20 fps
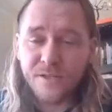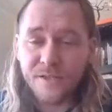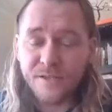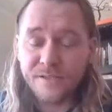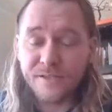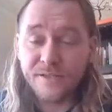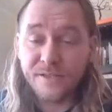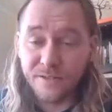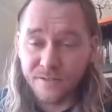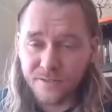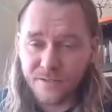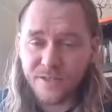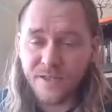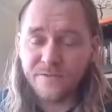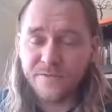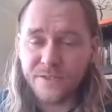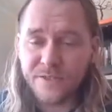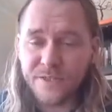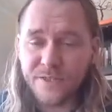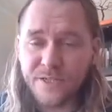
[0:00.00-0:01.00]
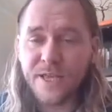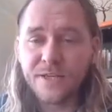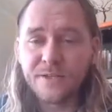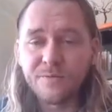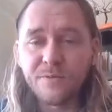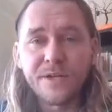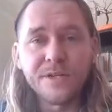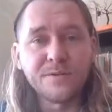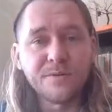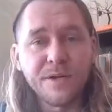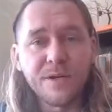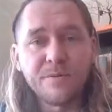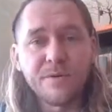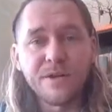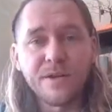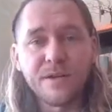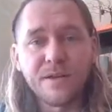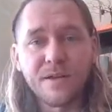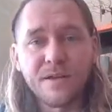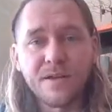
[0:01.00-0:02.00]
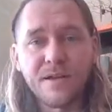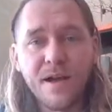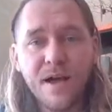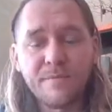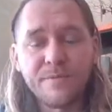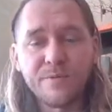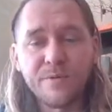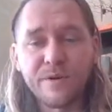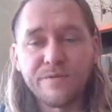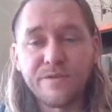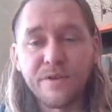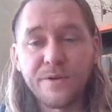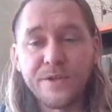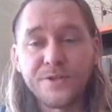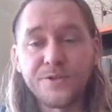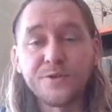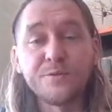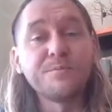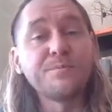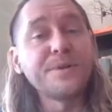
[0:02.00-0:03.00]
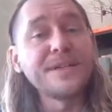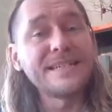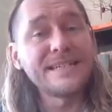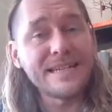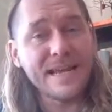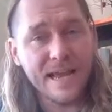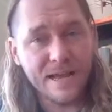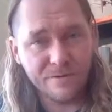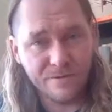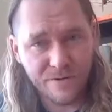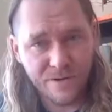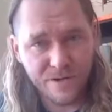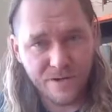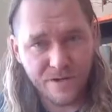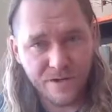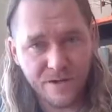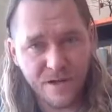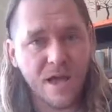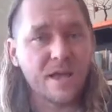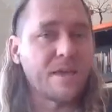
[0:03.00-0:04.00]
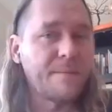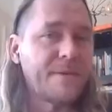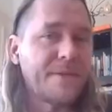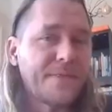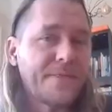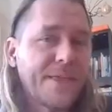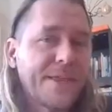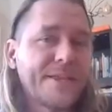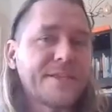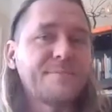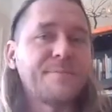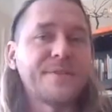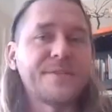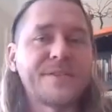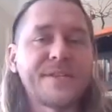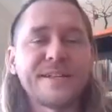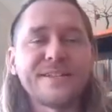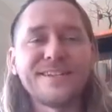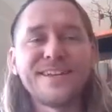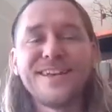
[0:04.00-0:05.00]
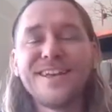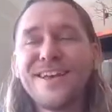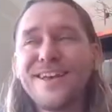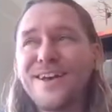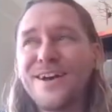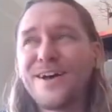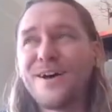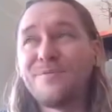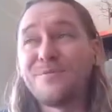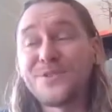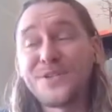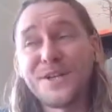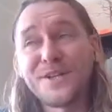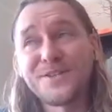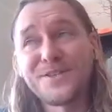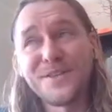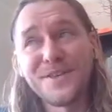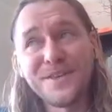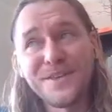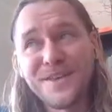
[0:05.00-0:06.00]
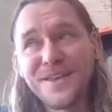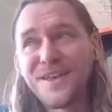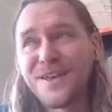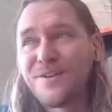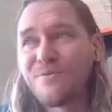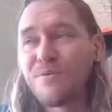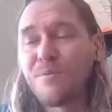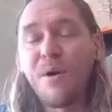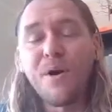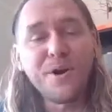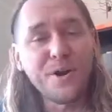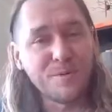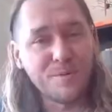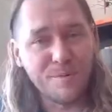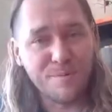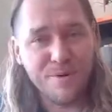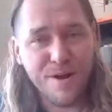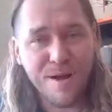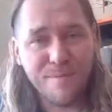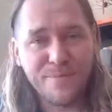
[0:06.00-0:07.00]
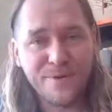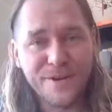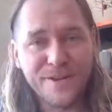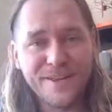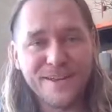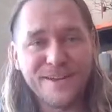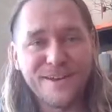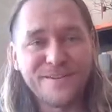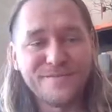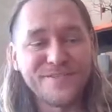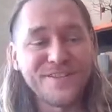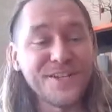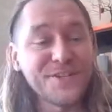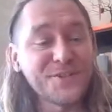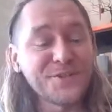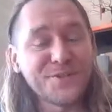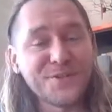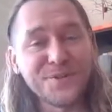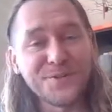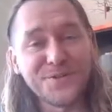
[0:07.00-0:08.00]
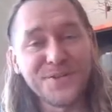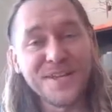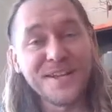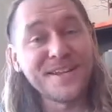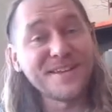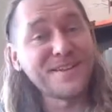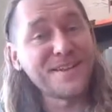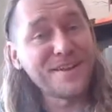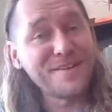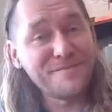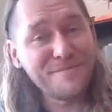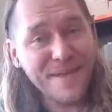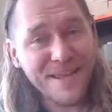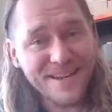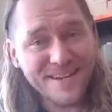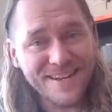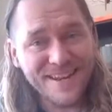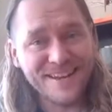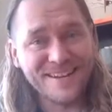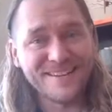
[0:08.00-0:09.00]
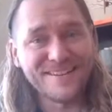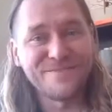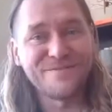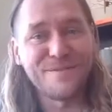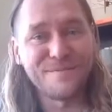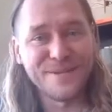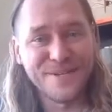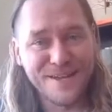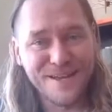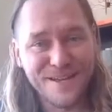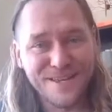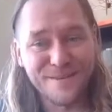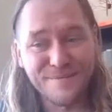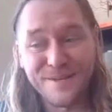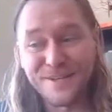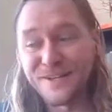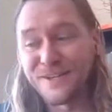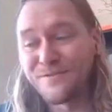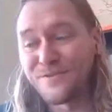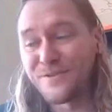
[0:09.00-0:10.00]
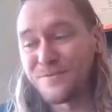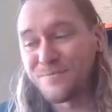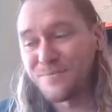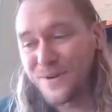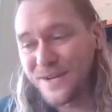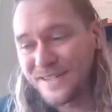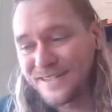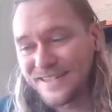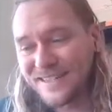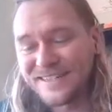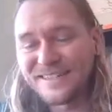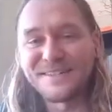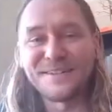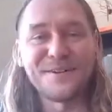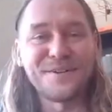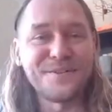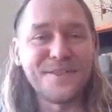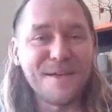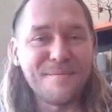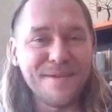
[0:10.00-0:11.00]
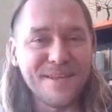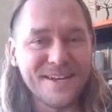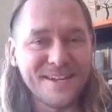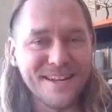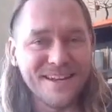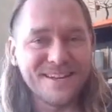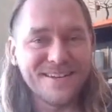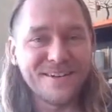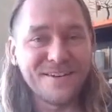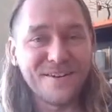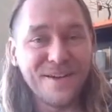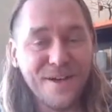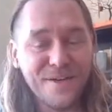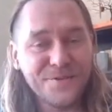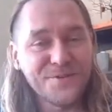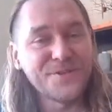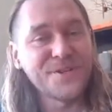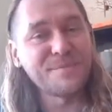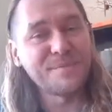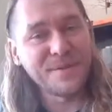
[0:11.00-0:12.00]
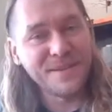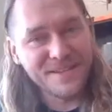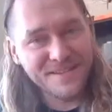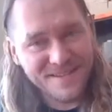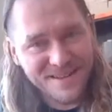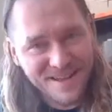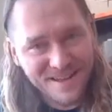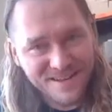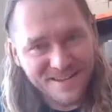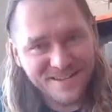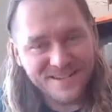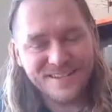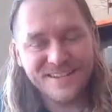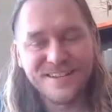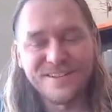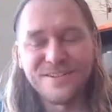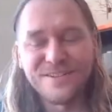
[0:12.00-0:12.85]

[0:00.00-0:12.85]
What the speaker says: Still, even today in 2021, a common workflow is to print out a document that has been sent, which has the remarkable property of disassociating a lot of metadata from a document. If you print it, all that metadata on authorship is not